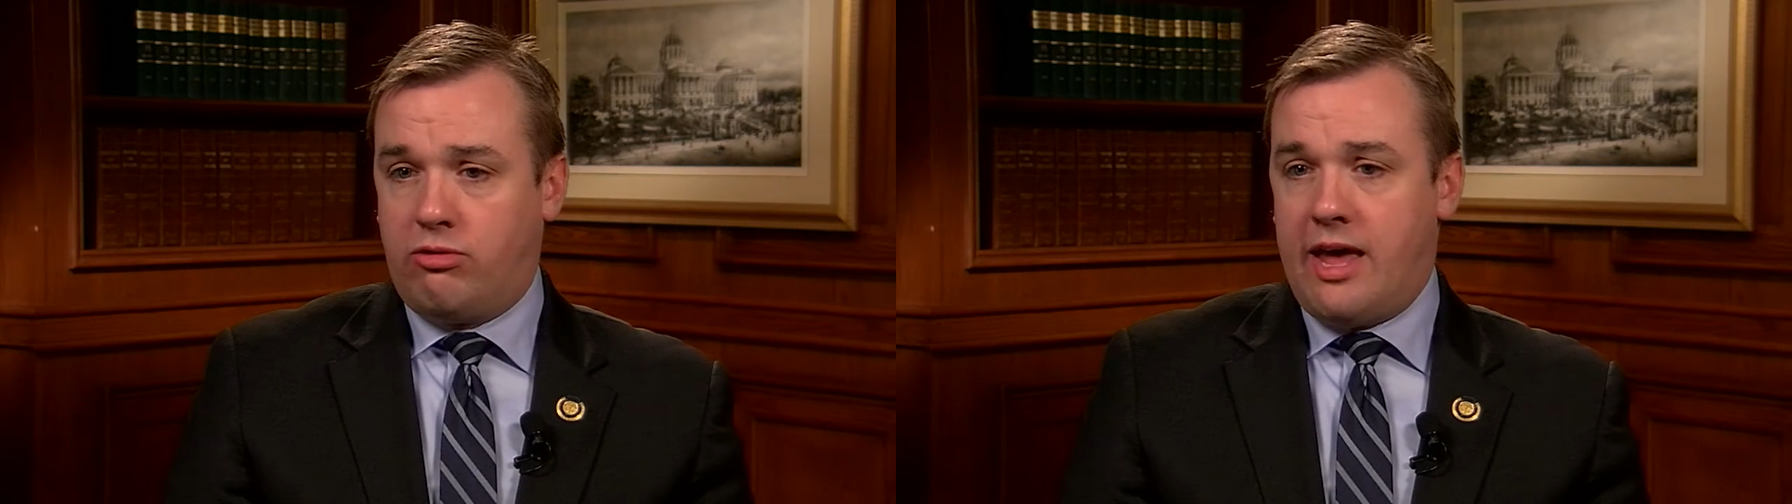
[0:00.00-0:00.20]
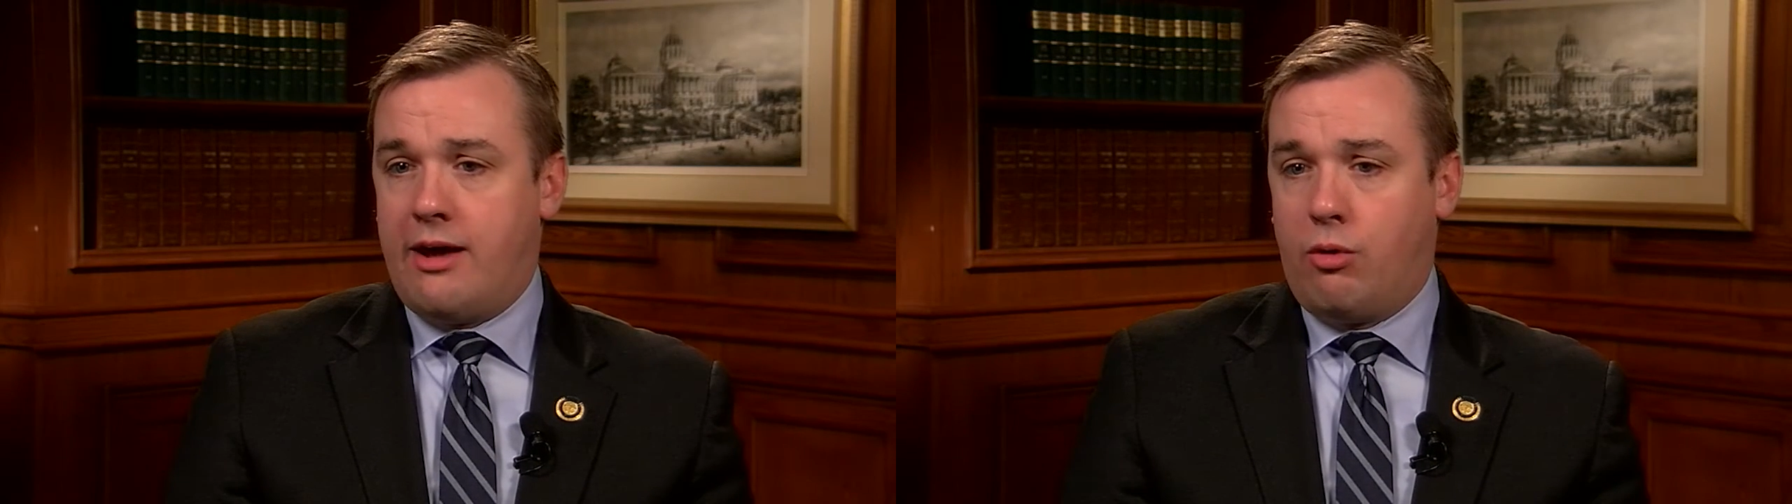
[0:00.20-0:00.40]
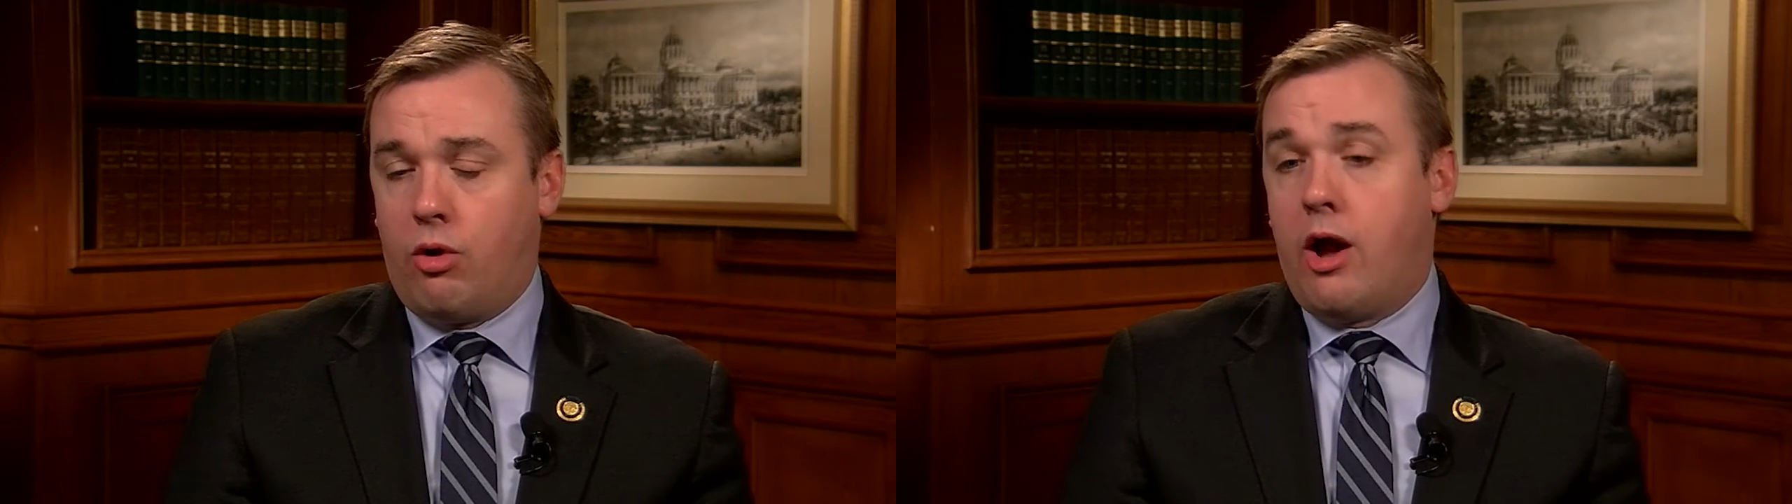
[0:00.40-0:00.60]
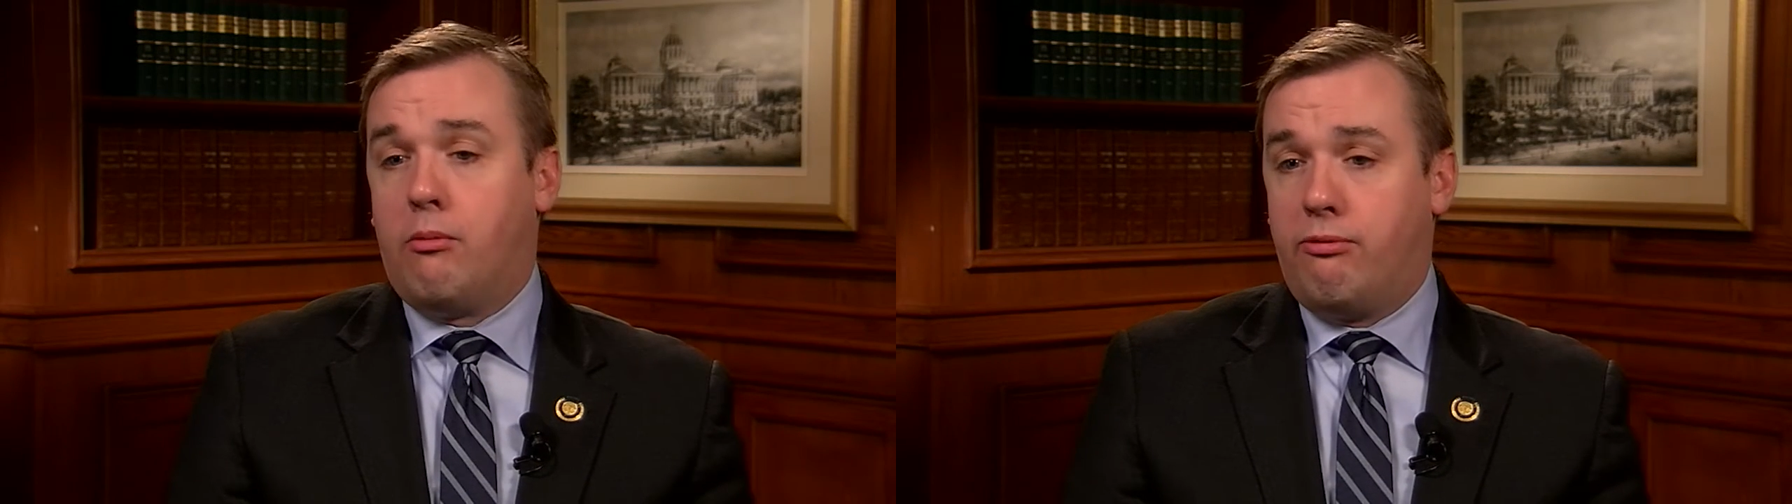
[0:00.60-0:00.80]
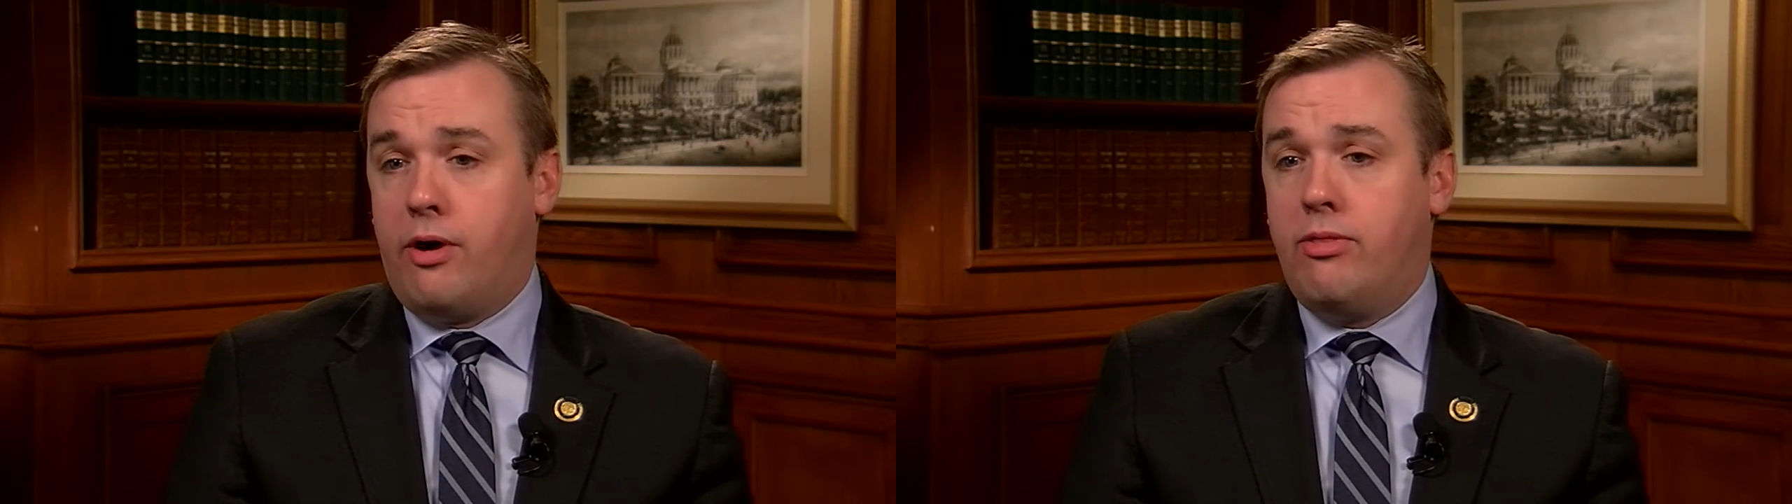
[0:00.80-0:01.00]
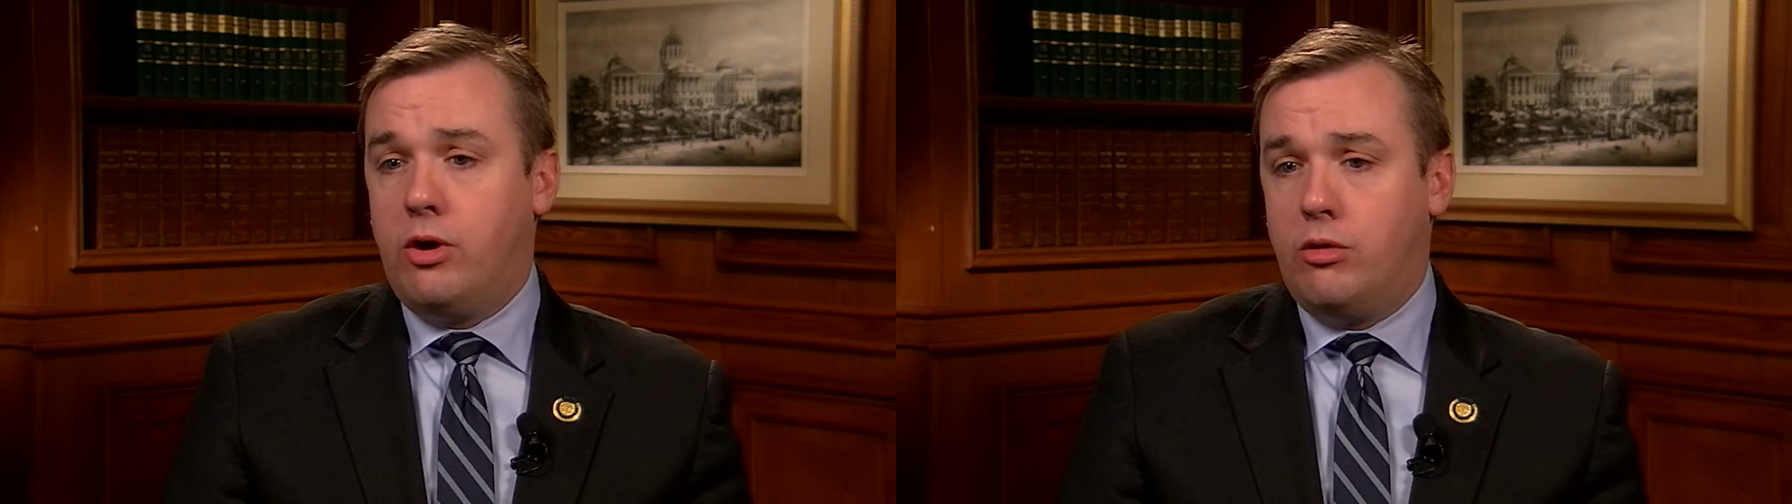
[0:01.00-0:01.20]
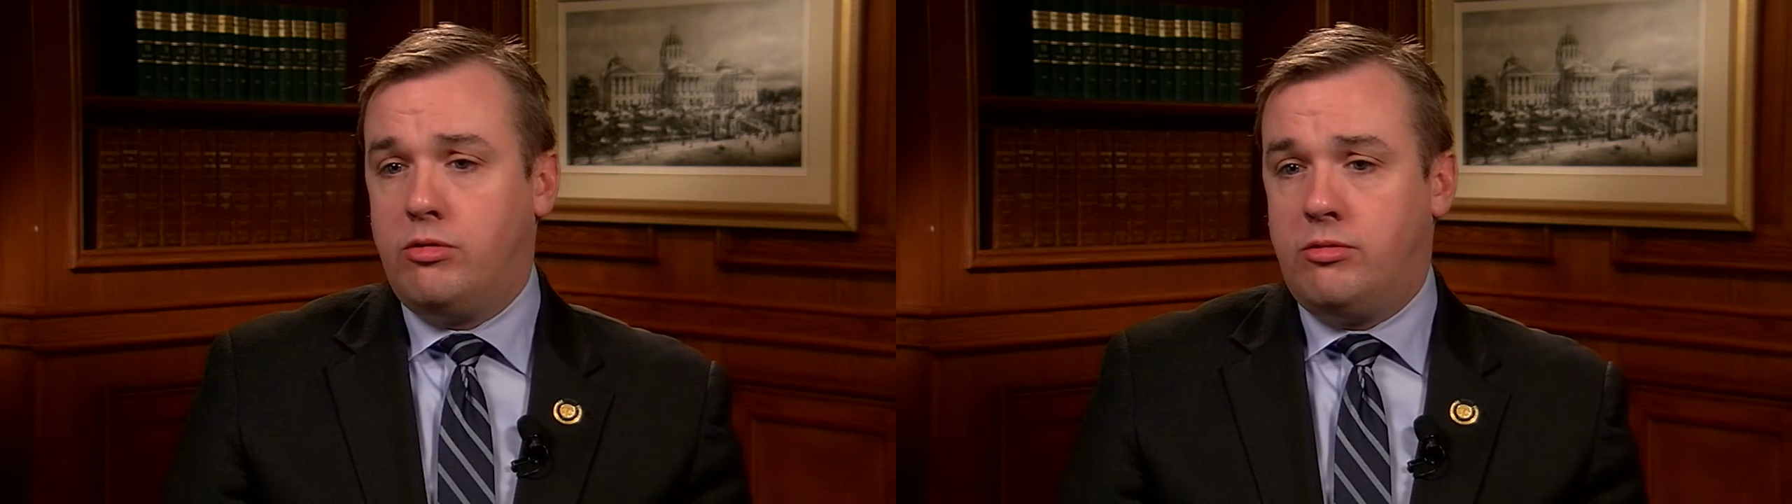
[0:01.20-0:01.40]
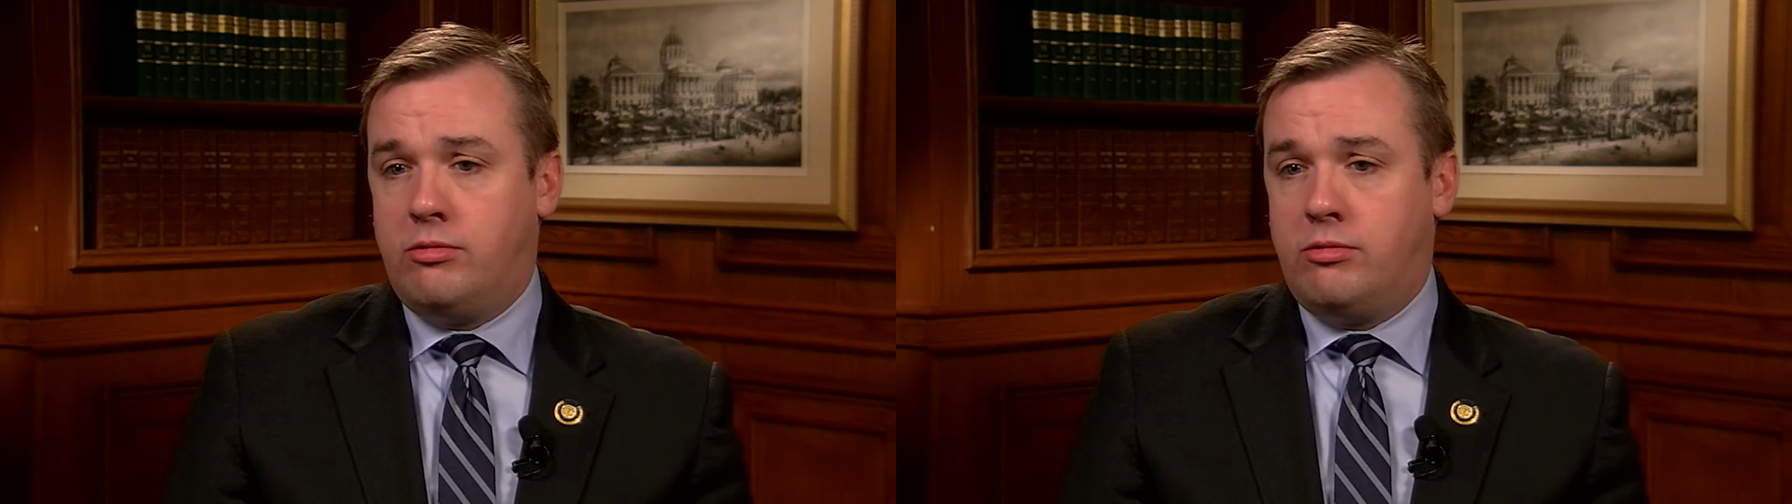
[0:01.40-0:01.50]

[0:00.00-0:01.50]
that or help fund those